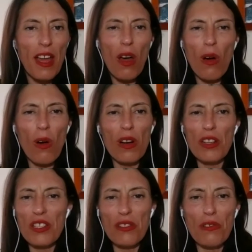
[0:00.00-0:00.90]
or
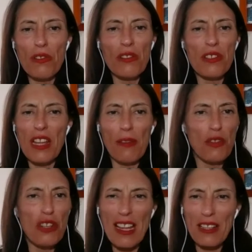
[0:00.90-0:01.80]
to, to have
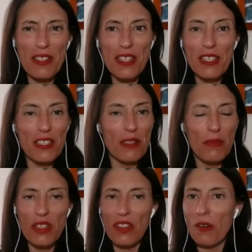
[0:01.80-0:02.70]
tracker systems
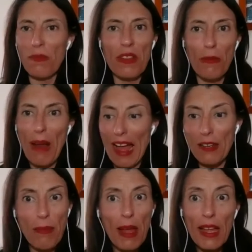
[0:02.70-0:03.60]
in their
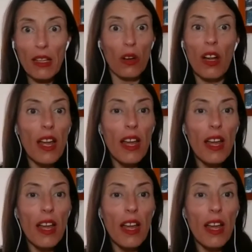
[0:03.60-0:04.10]
handbag, or,